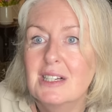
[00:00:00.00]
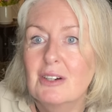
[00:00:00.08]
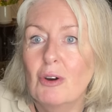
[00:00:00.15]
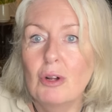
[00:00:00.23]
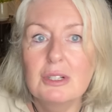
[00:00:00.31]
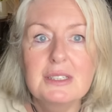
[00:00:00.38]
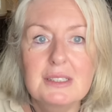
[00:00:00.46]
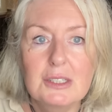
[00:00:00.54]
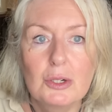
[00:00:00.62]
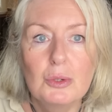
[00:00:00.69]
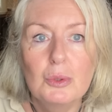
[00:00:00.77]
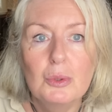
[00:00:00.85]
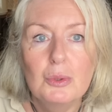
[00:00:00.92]

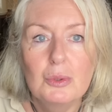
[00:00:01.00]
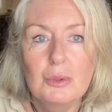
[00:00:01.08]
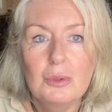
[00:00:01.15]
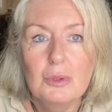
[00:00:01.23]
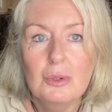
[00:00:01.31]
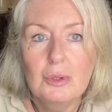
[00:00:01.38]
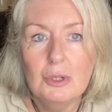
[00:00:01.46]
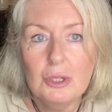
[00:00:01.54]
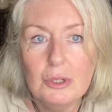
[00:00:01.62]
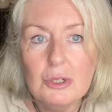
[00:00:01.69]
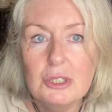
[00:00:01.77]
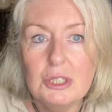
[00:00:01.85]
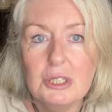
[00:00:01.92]
also
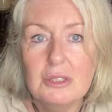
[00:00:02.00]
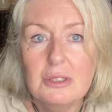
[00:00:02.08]
good,